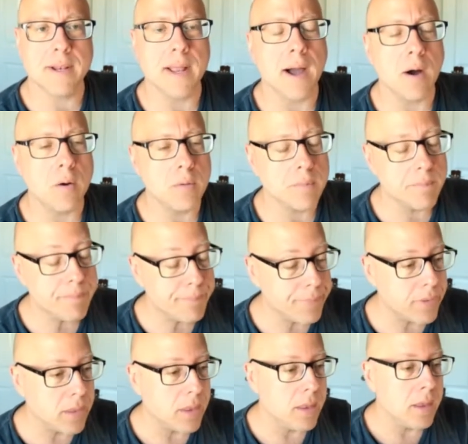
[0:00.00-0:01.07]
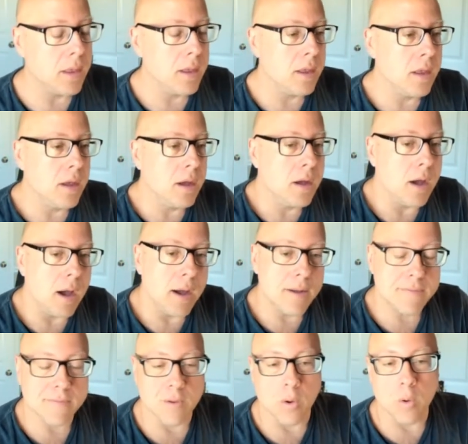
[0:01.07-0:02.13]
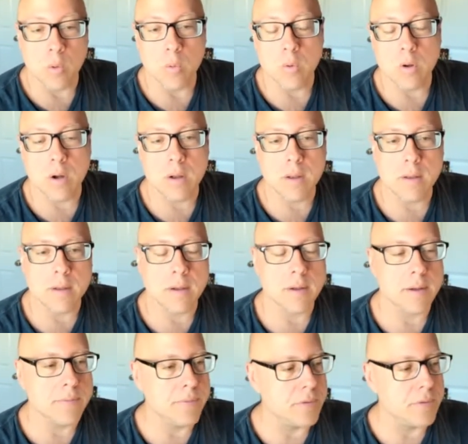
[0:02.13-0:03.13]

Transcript: out. So there's